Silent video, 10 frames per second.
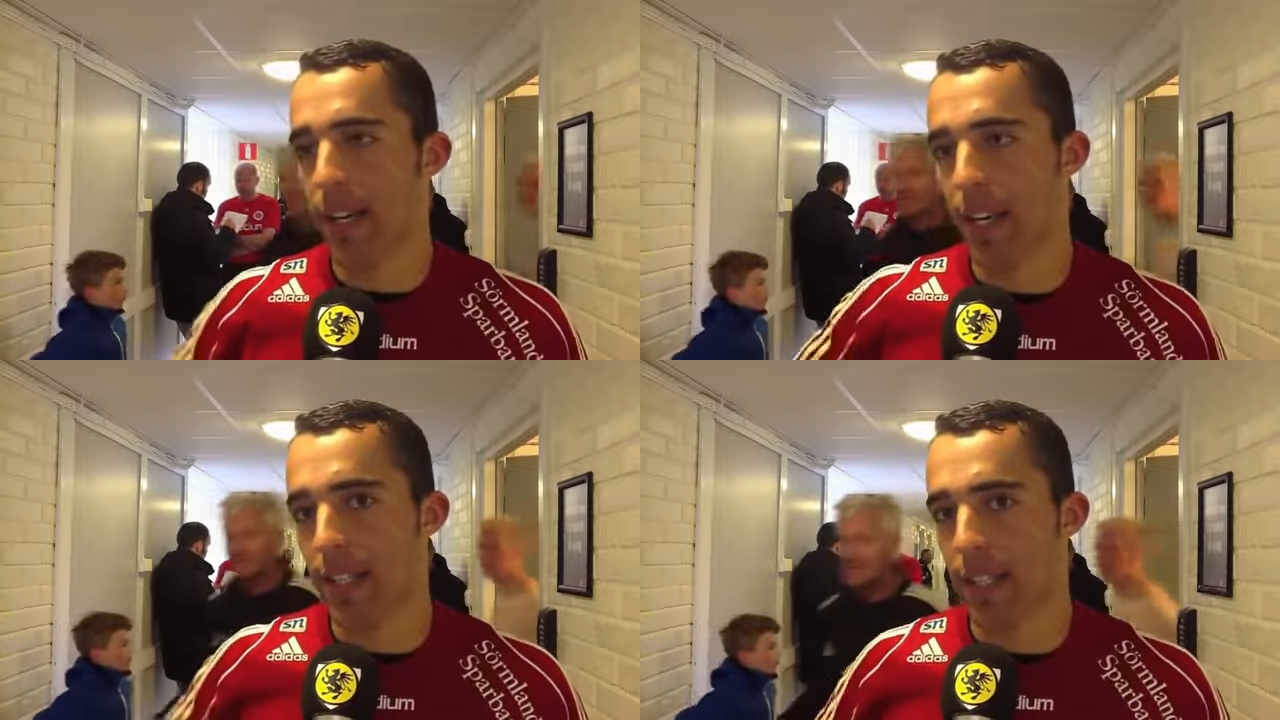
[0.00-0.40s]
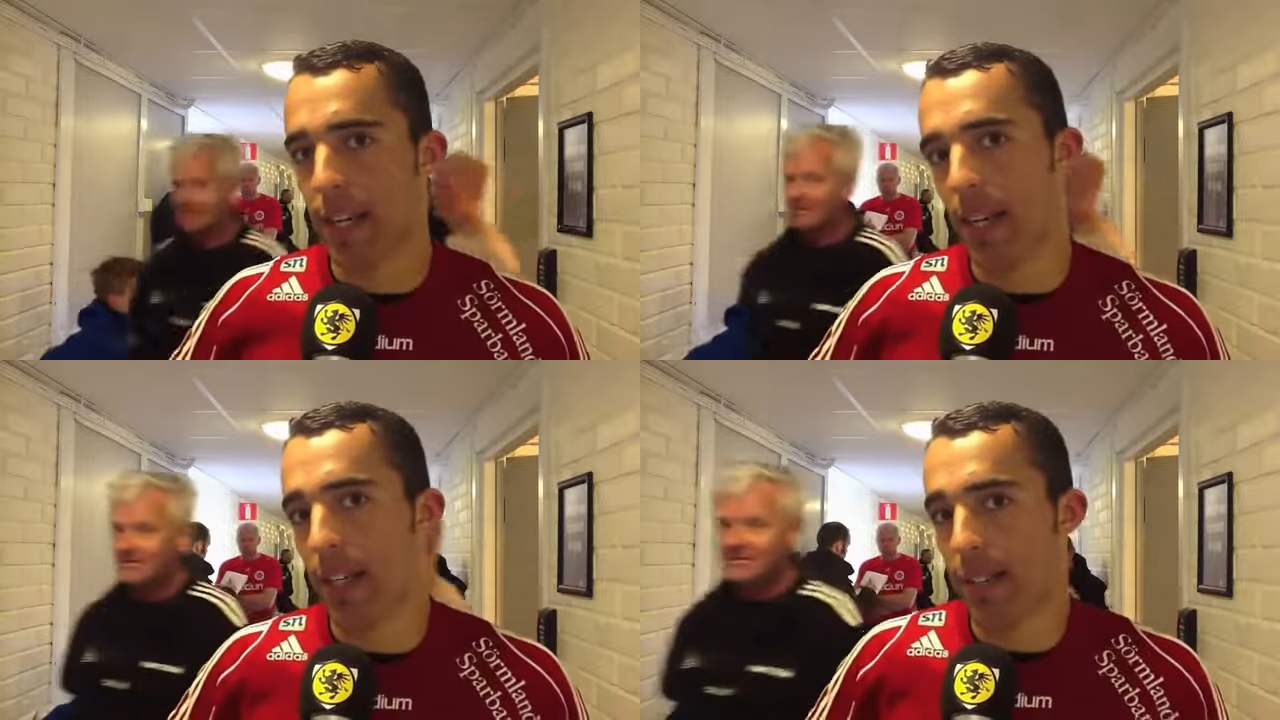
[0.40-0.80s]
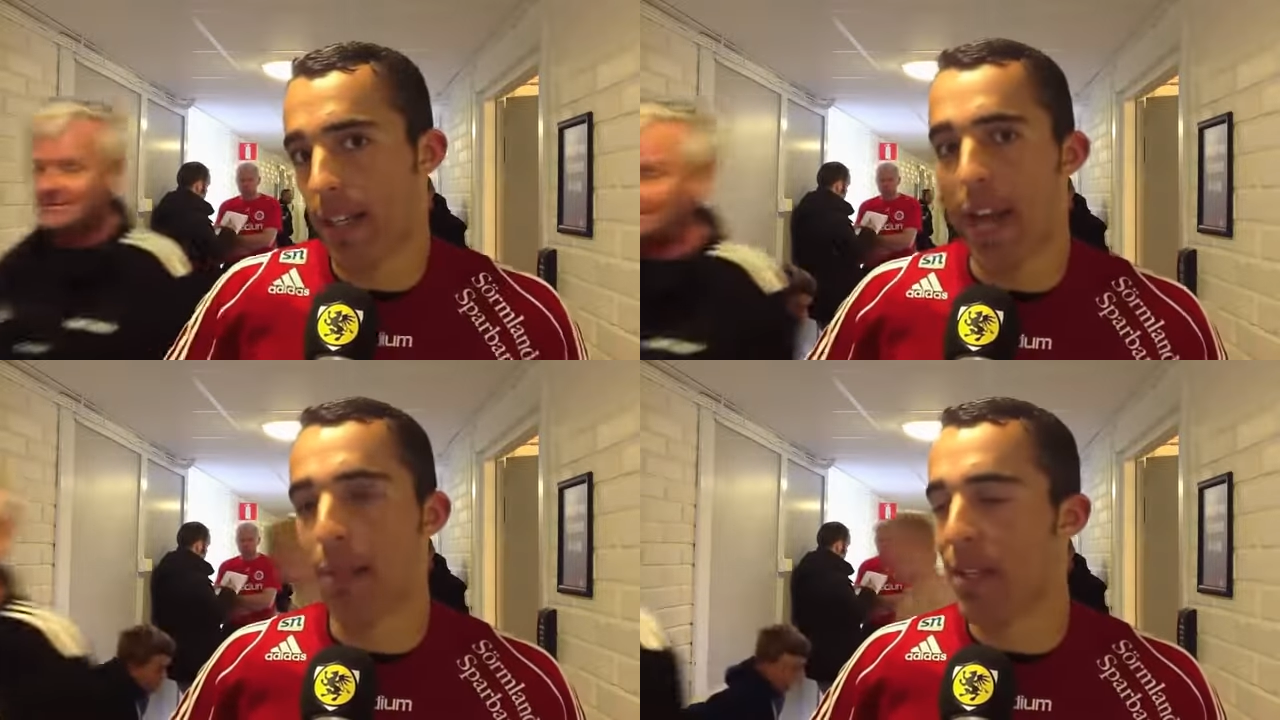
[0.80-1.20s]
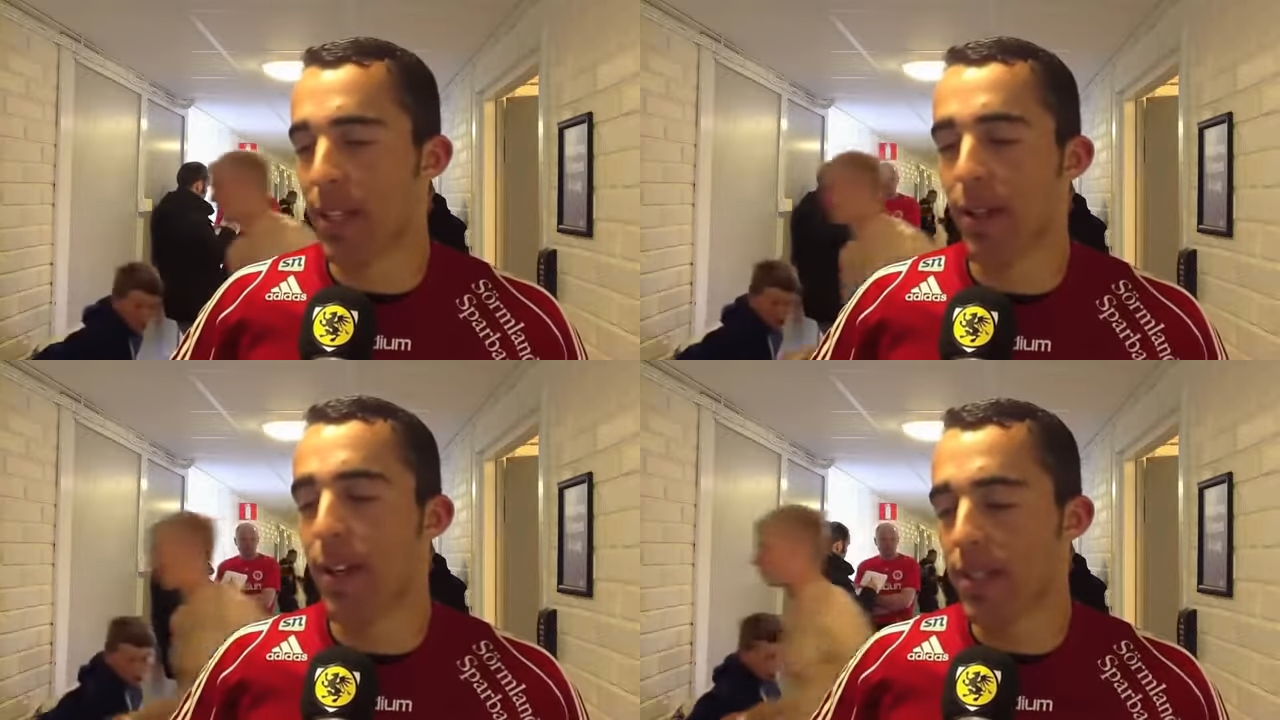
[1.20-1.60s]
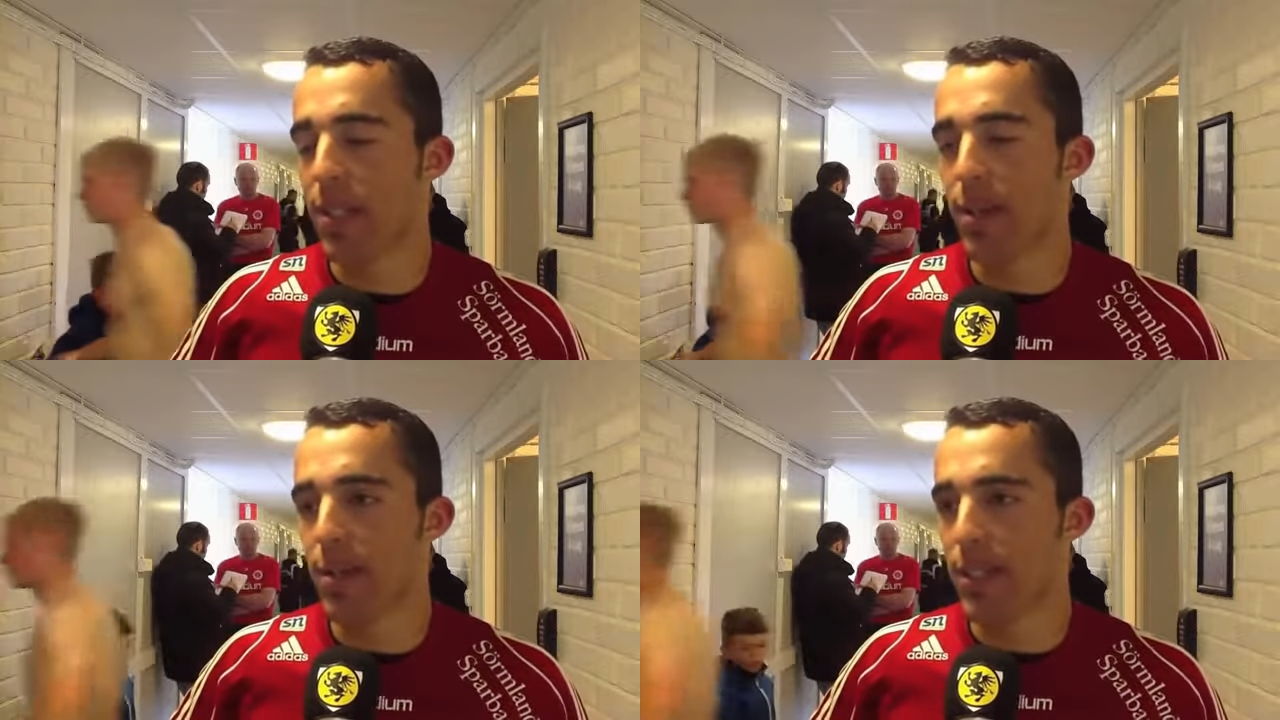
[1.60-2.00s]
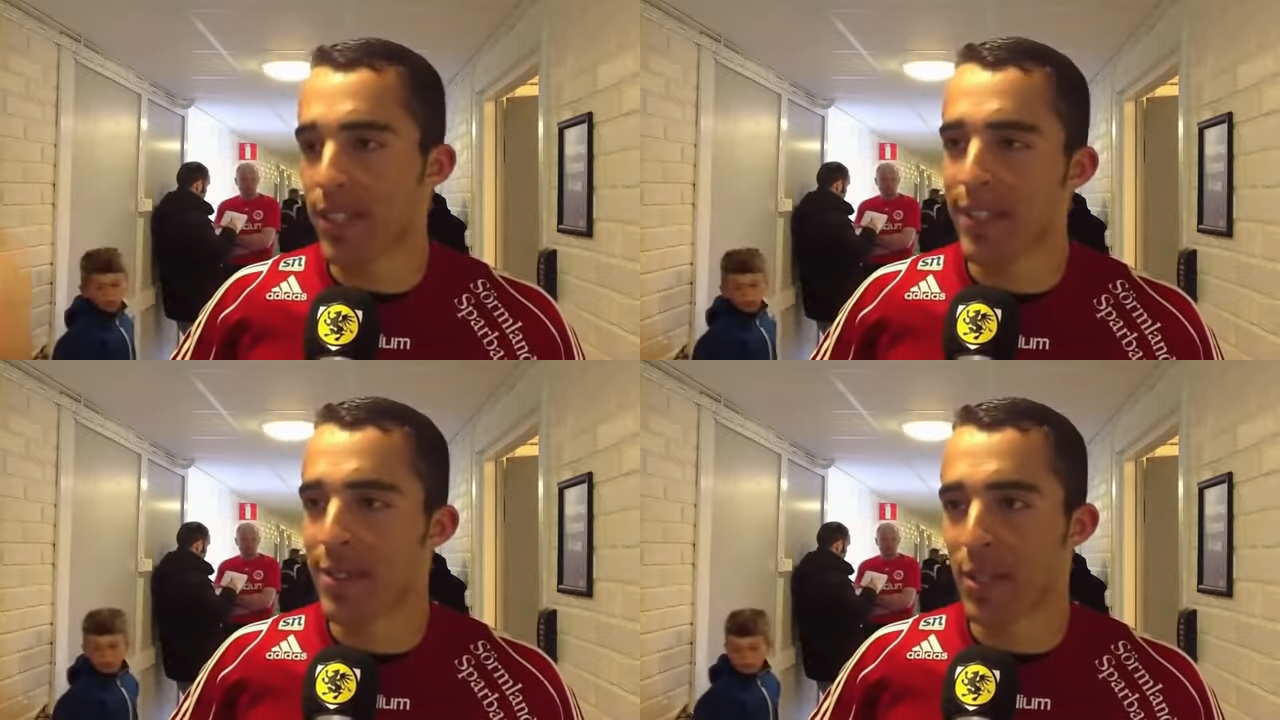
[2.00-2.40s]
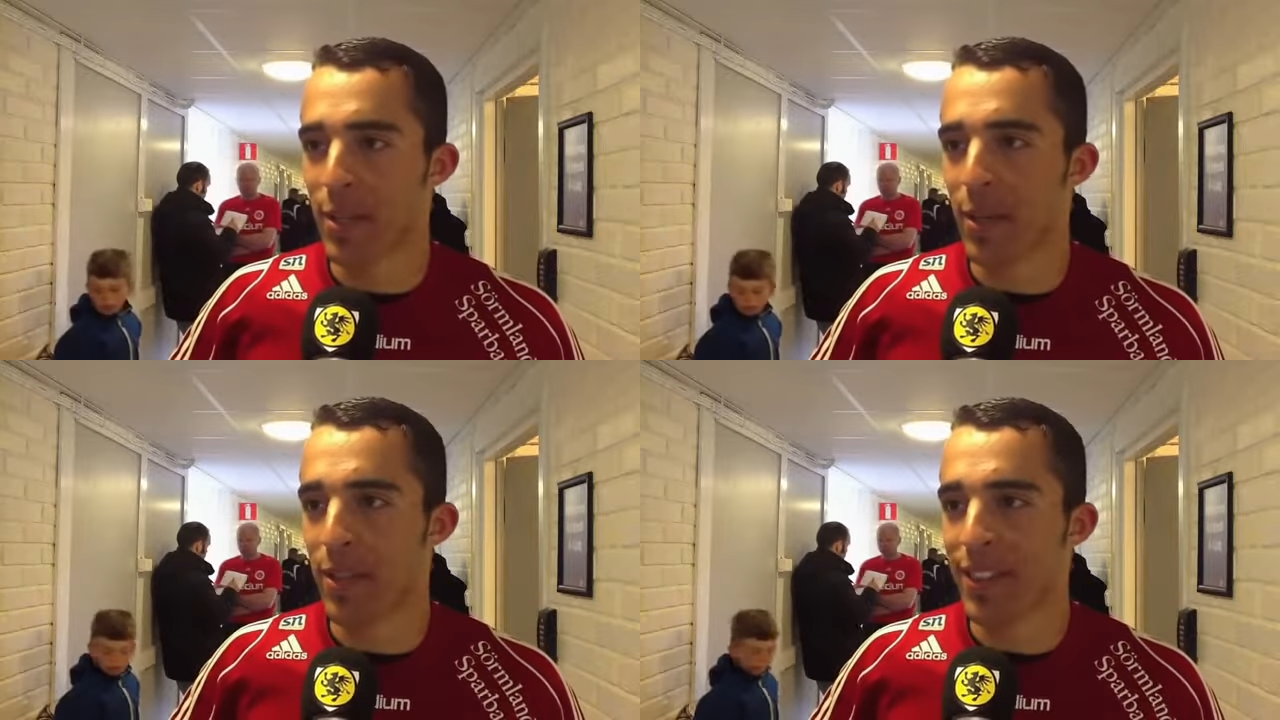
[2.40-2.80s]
And it happened to go in, so it's good. It's a good goal.